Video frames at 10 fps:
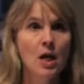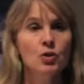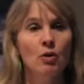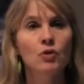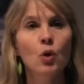
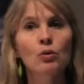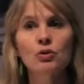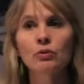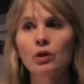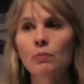So I've told
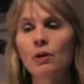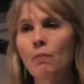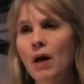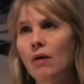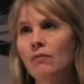you a little bit
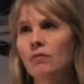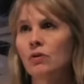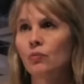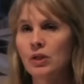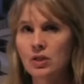about
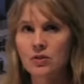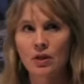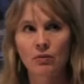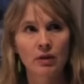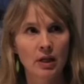the regions
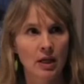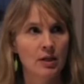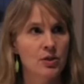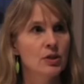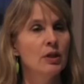that are
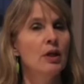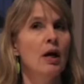engaged